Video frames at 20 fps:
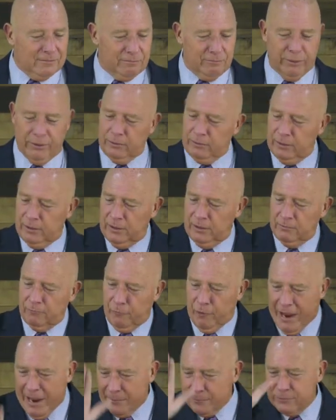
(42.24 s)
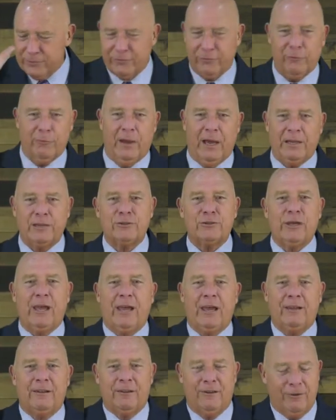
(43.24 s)
building ramps for my
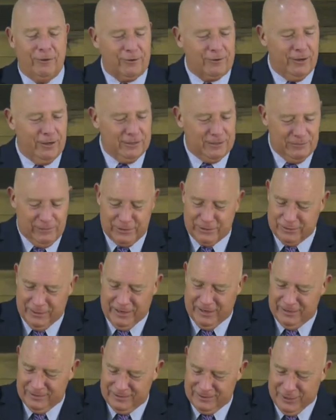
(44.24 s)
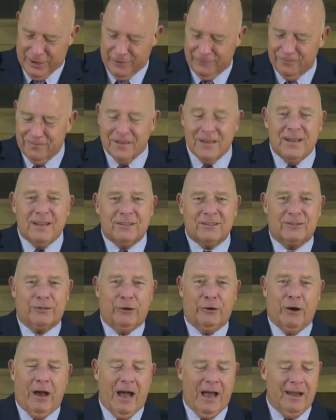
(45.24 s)
shed and all kinds of exciting stuff.
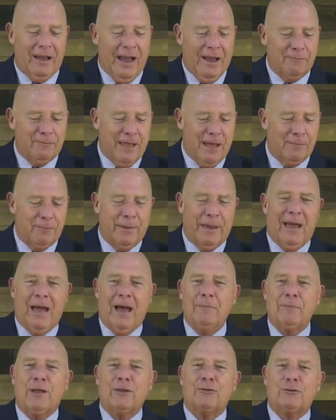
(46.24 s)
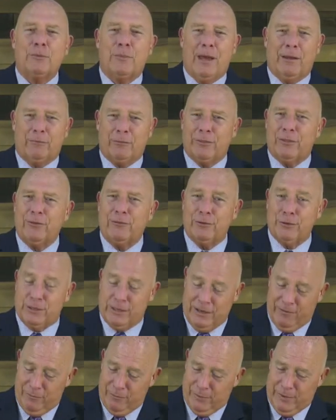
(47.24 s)
So I, am not I'm not too bad with
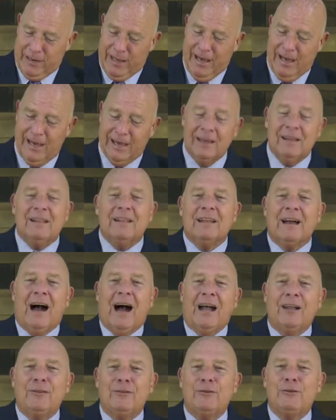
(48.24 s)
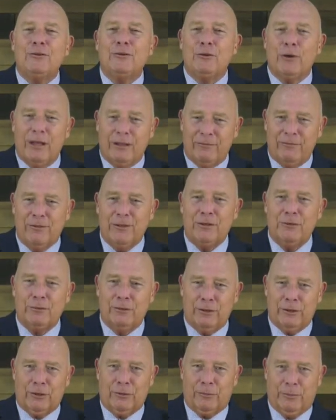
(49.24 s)
37, but I I do envy you a
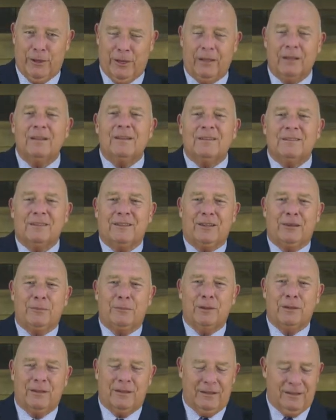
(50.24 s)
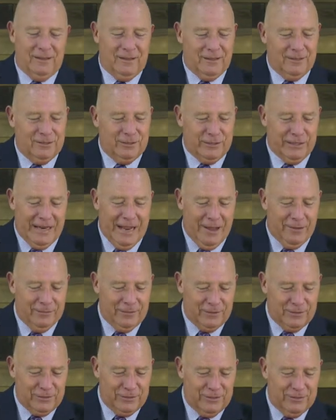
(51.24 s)
little bit the ability to sit out in
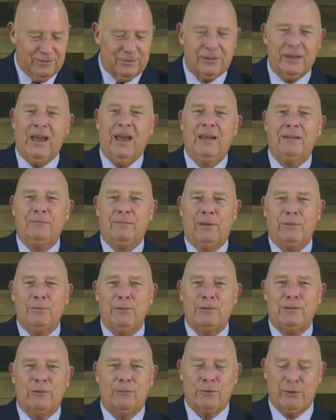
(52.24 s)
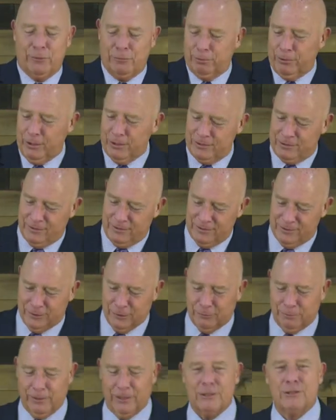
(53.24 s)
the sunshine. Maybe some of you a place you can
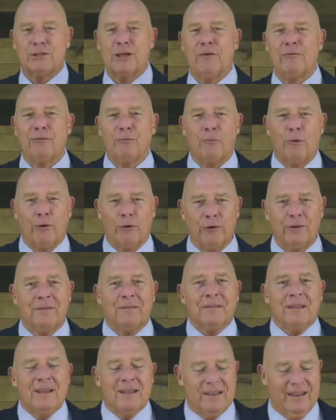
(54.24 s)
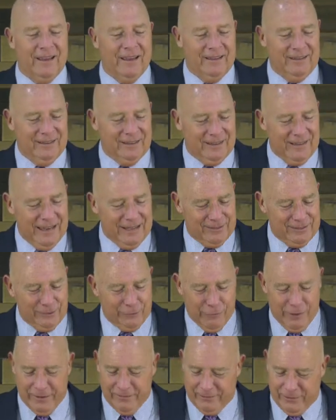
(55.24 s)
still play shuffleboard and uh, got the
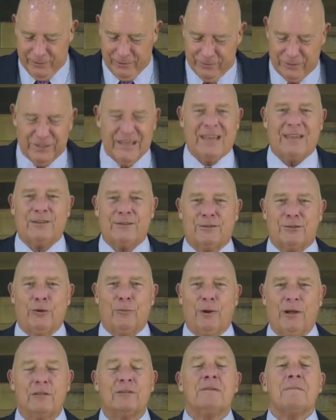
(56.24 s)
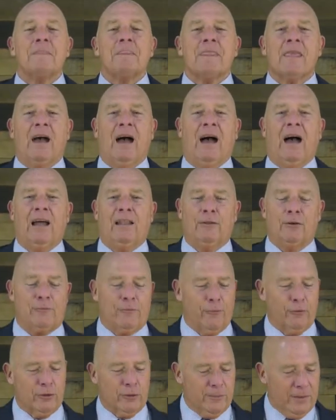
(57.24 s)
great views. Thank you so much. I look
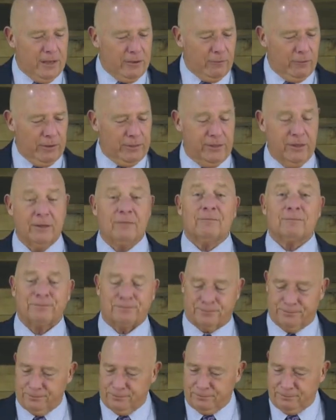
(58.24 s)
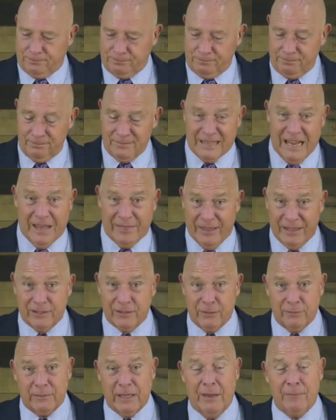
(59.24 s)
forward to being with you I think
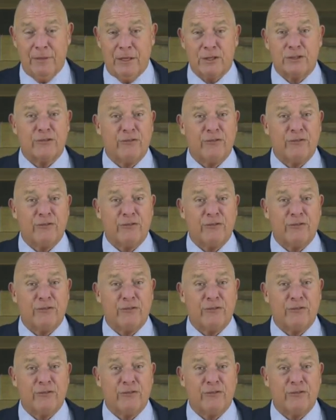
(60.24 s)
sometime this